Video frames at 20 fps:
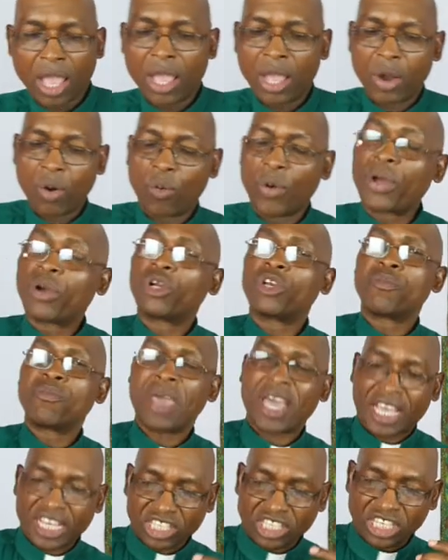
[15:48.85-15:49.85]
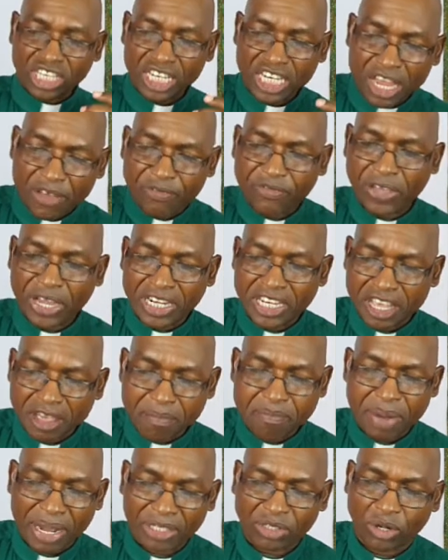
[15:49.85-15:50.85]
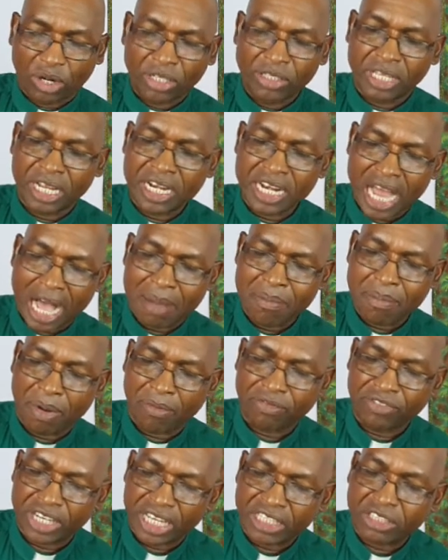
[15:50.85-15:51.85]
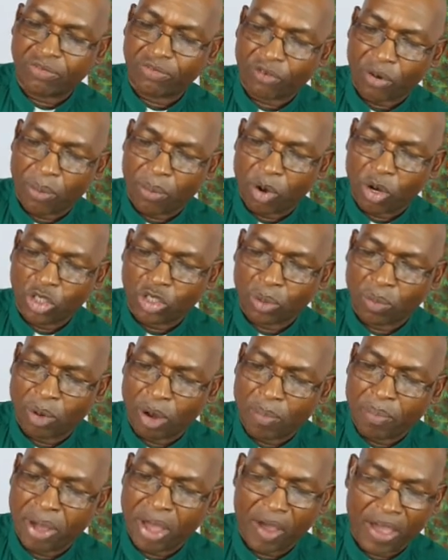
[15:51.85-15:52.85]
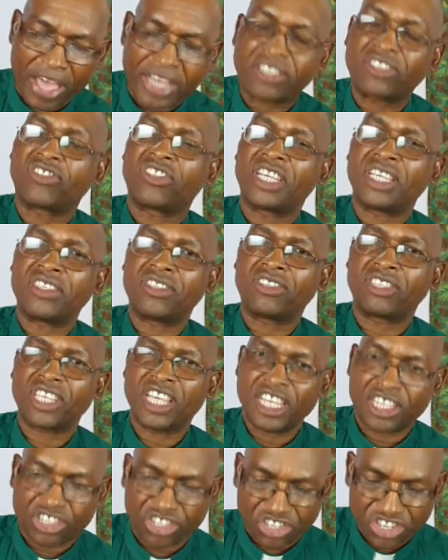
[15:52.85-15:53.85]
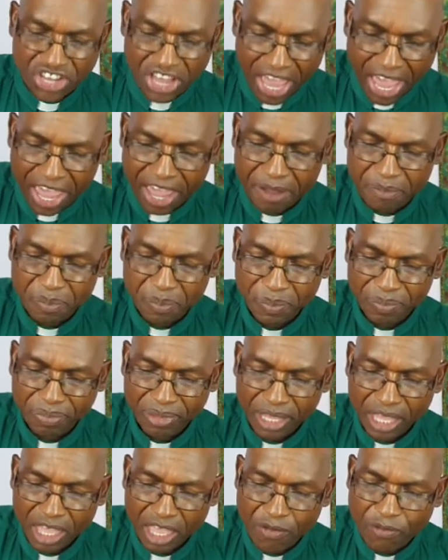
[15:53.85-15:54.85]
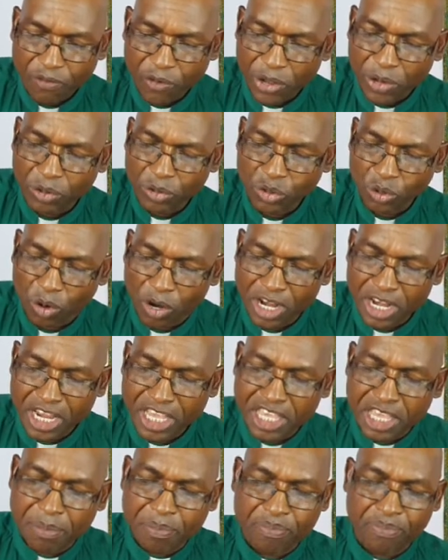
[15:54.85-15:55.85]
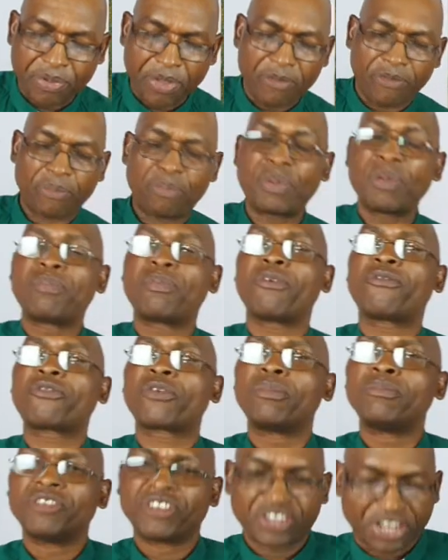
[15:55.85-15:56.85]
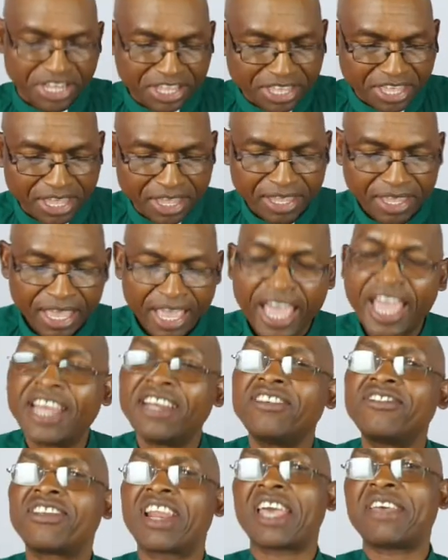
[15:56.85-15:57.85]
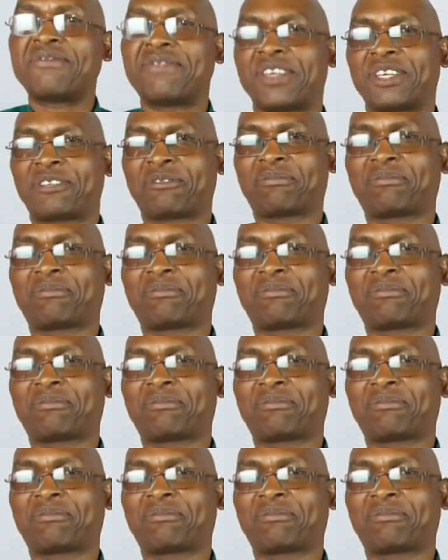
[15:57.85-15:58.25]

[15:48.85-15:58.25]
We could make a significant impact on the number of deaths from automobile accidents each year if we could only keep people from drinking and driving.